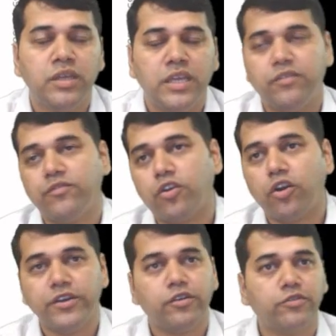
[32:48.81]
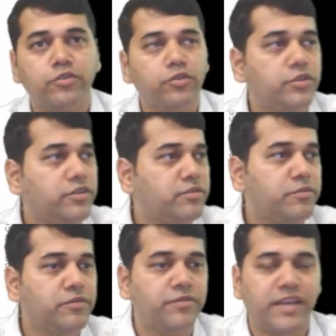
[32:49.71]
Even for audit also, you, this
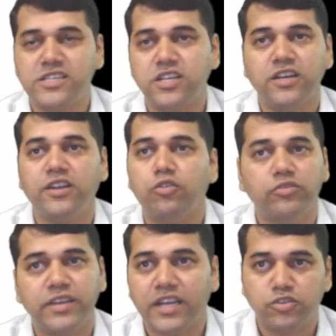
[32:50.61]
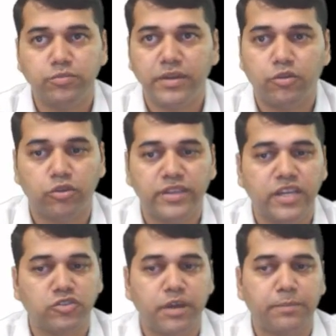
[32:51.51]
financial reclosing has to be closing
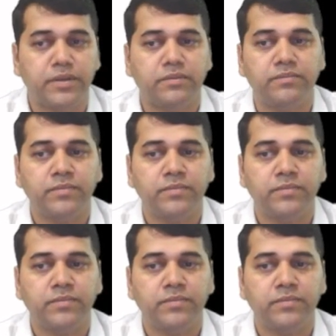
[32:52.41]
has to happen.